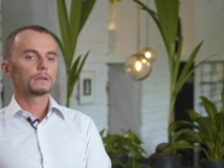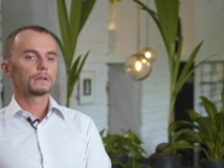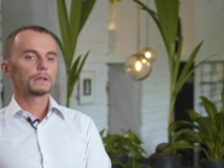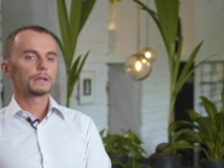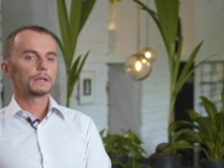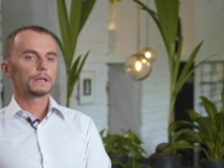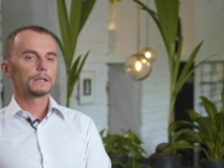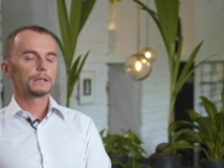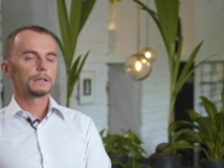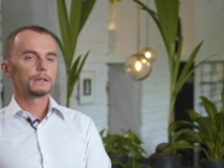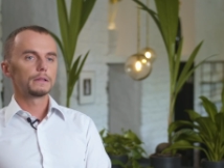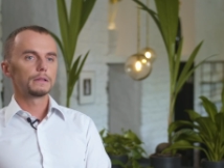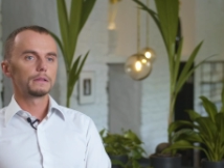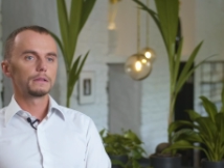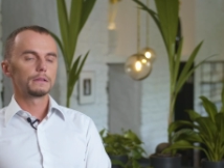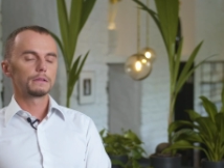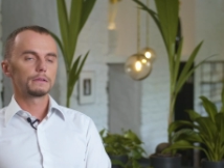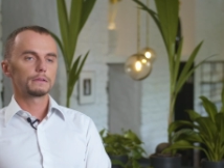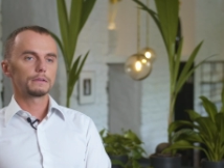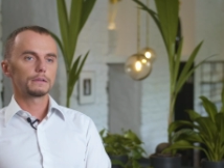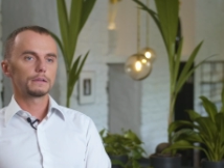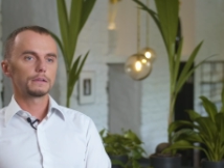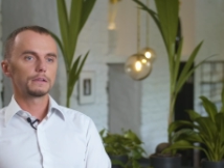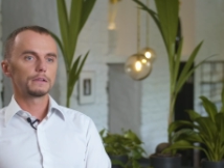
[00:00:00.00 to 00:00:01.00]
And
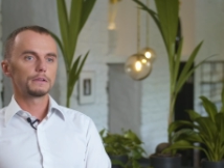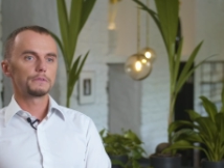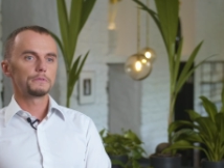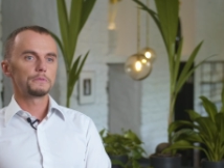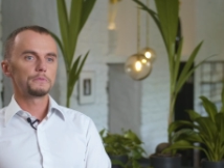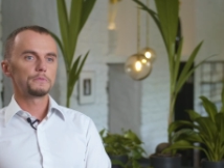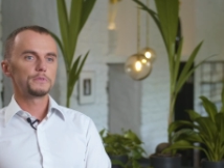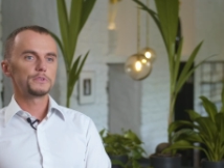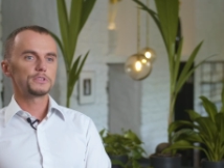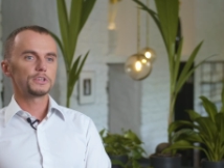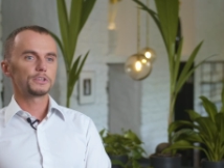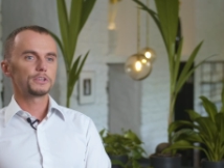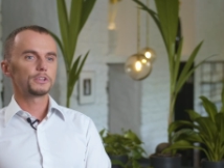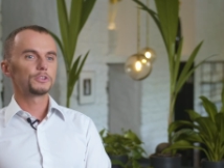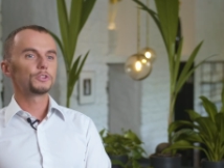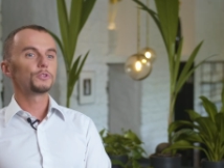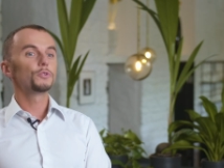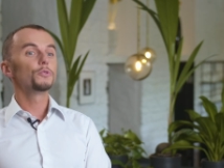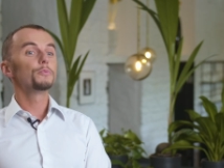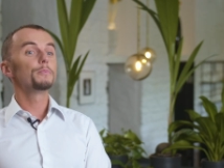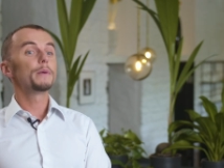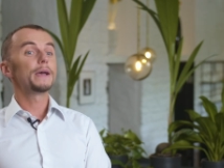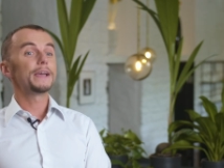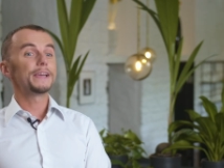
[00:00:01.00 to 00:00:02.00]
these are the
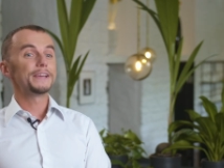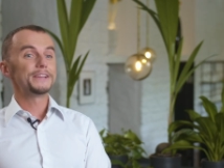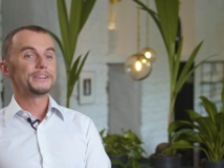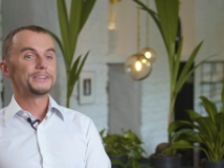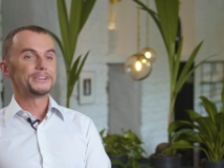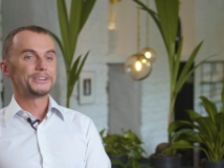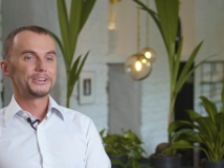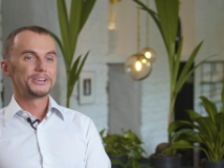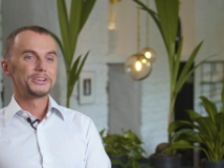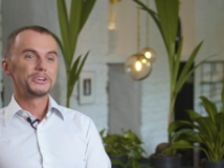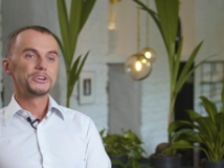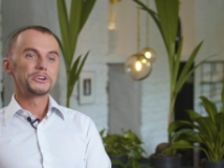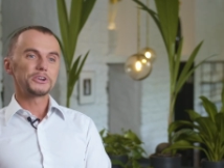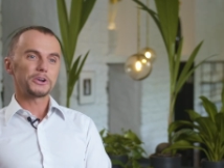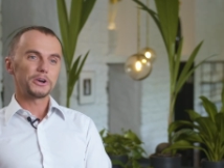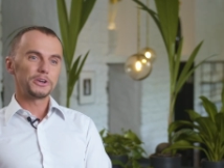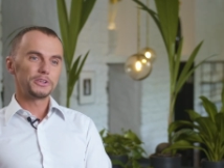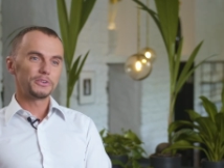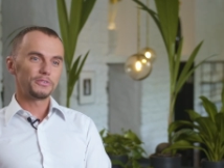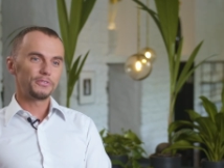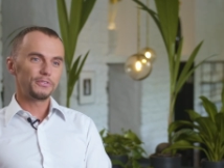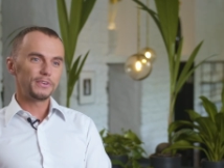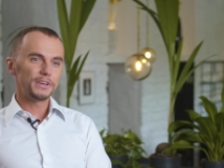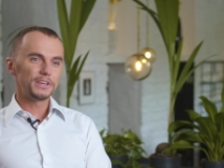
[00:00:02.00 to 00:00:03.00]
two main
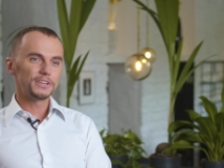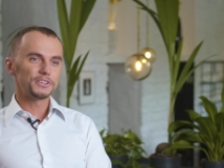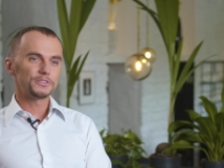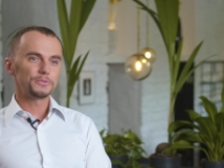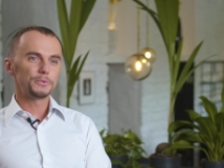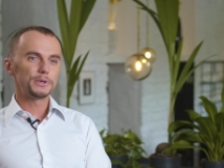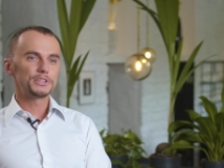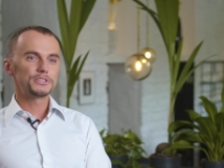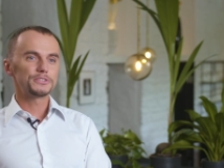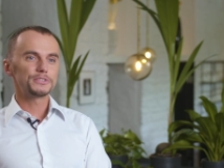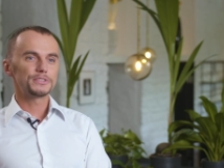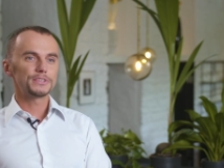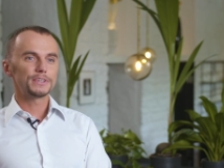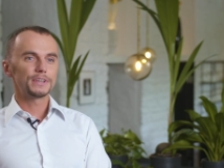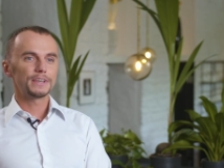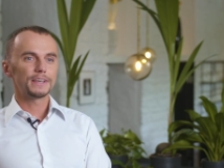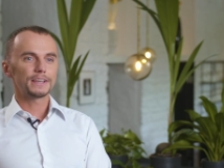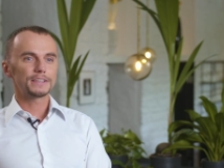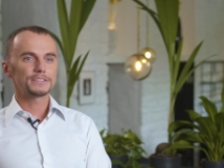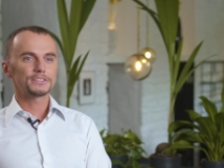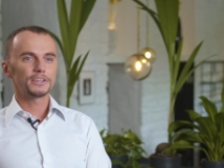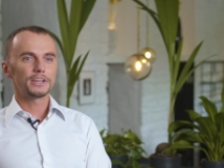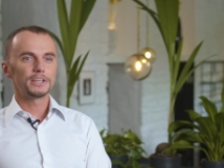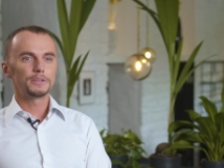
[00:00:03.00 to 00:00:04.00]
kind of things which
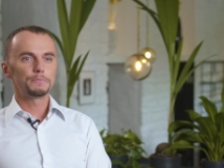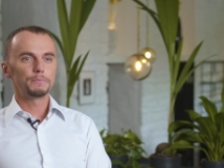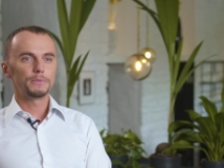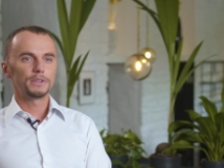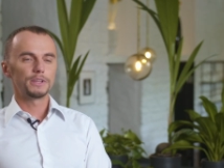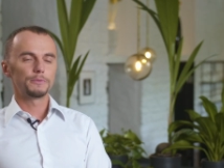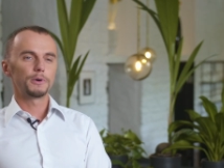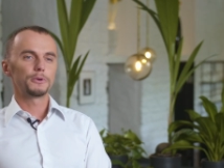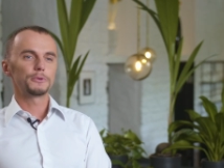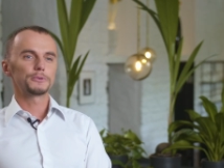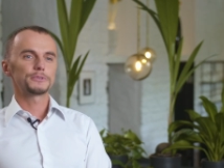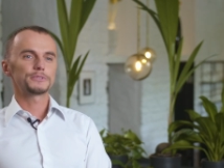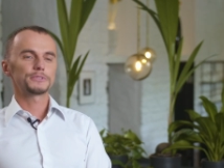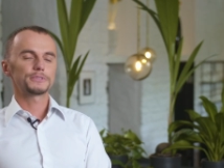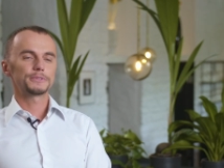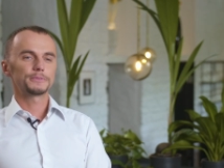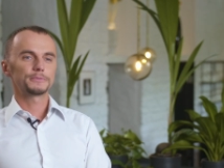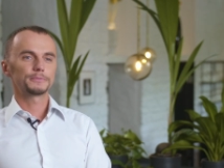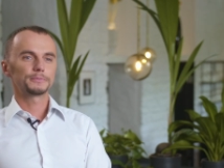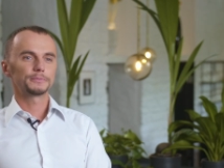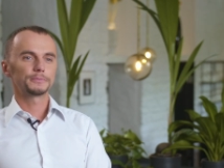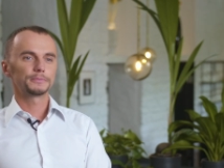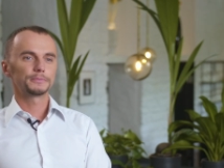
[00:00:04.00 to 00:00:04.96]
excite me the most.